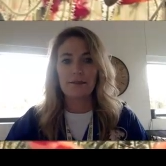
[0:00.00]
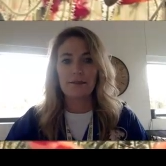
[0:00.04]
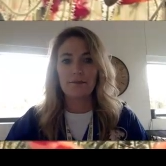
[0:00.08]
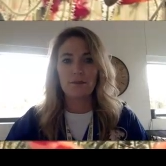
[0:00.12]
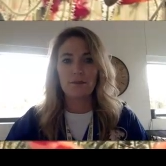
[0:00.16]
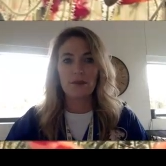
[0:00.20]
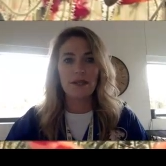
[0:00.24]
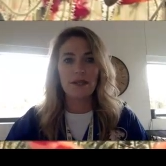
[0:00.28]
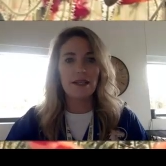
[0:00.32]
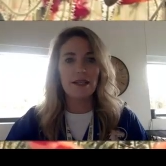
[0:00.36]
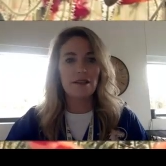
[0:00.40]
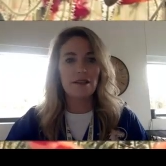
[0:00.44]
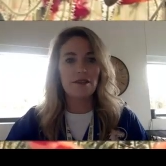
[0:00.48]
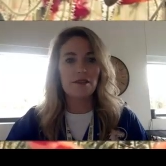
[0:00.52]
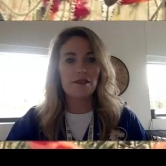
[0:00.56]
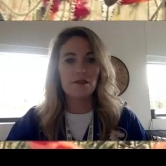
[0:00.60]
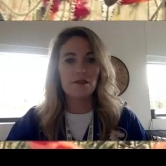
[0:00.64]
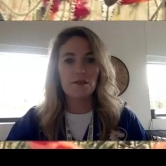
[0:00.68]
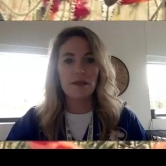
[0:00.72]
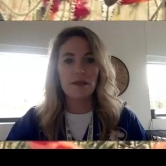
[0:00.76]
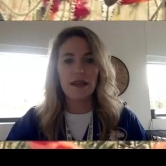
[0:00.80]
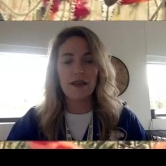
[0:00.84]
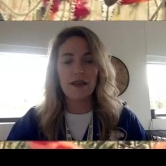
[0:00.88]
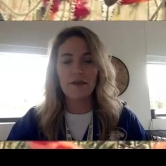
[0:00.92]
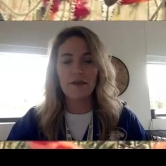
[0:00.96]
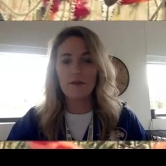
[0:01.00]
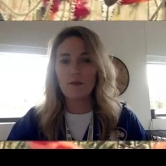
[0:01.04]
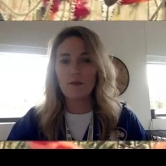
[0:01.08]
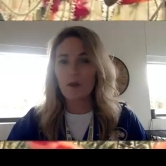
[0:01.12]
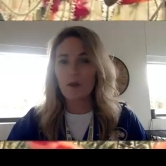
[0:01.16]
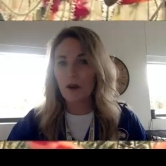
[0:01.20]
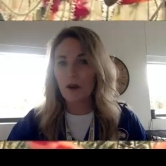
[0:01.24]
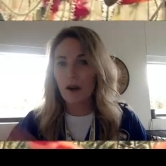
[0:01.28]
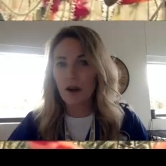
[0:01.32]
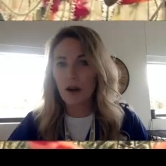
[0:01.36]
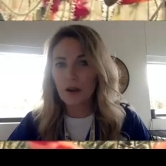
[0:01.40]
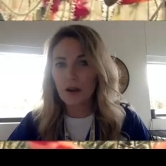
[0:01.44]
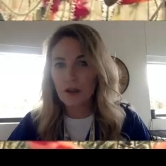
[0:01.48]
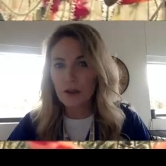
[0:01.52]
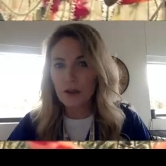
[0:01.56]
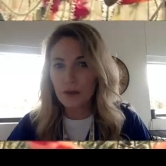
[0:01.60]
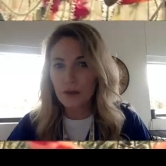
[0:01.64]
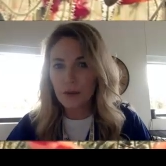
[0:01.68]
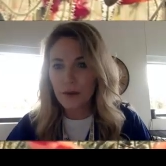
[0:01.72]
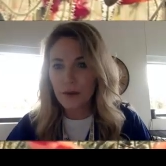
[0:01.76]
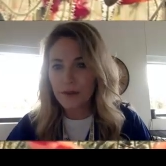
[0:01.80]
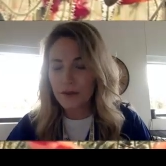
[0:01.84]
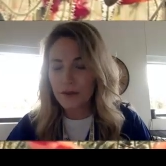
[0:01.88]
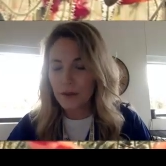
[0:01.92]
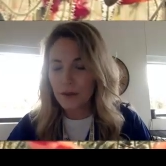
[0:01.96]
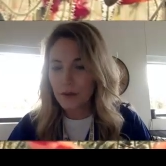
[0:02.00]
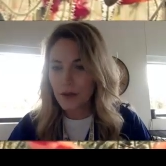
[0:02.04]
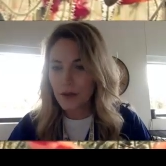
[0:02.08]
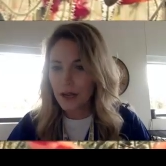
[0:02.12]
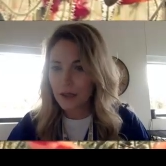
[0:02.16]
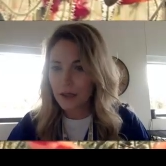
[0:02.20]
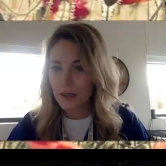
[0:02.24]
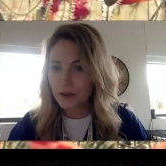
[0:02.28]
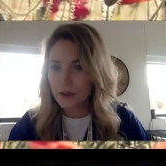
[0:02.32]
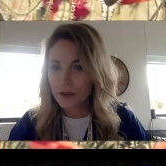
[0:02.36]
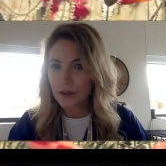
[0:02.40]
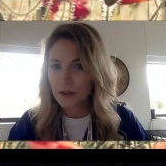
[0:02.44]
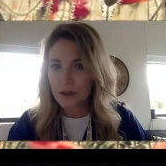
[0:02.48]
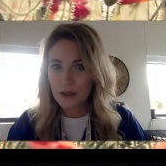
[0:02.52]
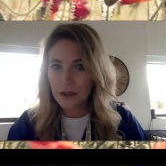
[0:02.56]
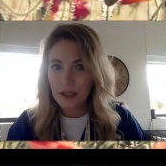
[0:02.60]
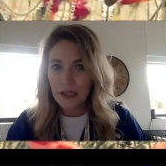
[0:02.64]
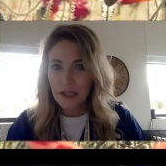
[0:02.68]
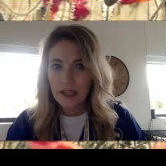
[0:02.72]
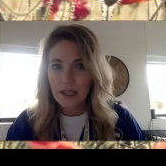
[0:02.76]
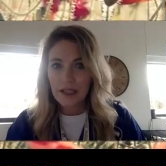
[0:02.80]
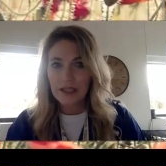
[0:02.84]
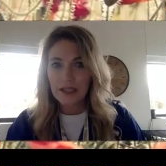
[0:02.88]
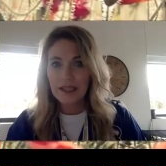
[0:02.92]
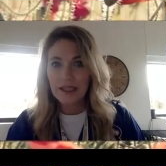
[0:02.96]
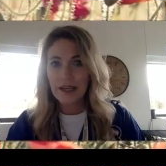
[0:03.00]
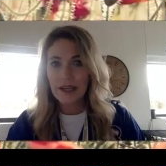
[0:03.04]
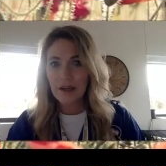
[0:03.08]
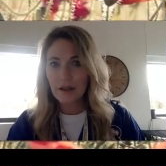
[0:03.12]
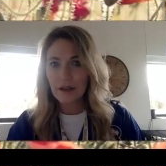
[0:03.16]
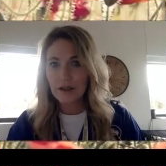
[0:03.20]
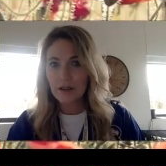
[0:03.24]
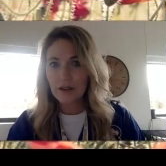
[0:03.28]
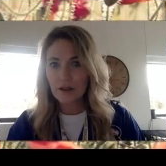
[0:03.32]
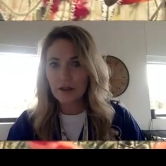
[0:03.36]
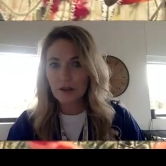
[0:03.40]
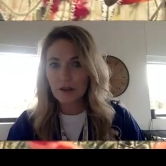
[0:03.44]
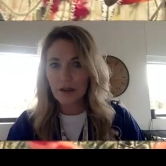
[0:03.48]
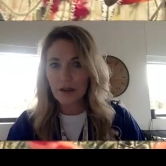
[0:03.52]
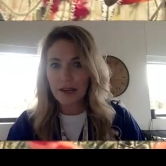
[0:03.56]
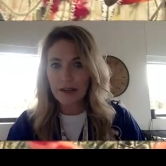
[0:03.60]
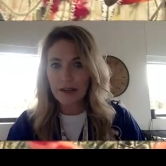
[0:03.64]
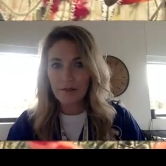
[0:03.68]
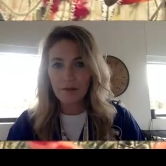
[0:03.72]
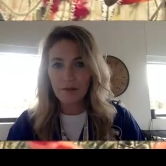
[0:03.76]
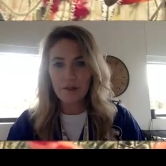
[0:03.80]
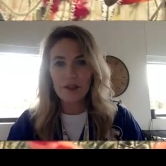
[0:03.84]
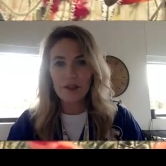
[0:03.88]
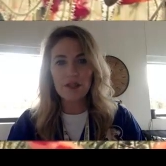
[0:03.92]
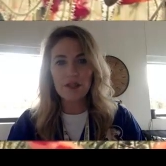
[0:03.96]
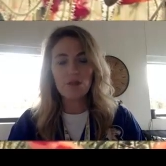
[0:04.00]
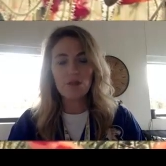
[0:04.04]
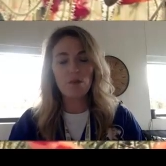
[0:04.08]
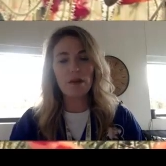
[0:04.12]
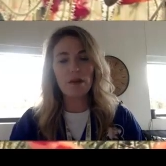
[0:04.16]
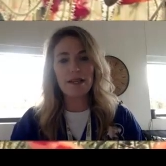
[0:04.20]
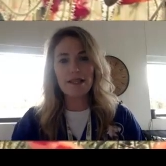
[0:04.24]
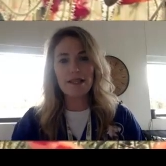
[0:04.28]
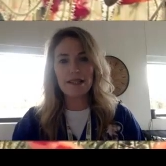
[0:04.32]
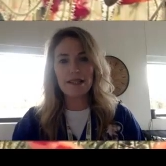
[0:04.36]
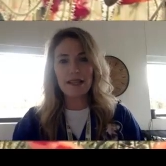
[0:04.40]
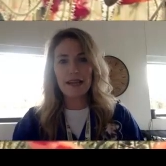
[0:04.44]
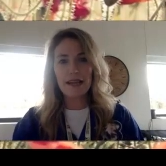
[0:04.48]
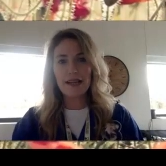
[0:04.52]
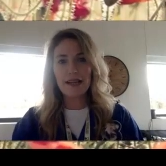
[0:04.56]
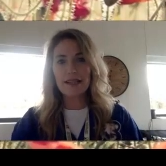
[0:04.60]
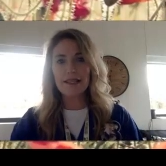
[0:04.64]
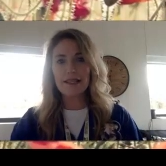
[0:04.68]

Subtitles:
What else? We have a new color character trait for this Wednesday.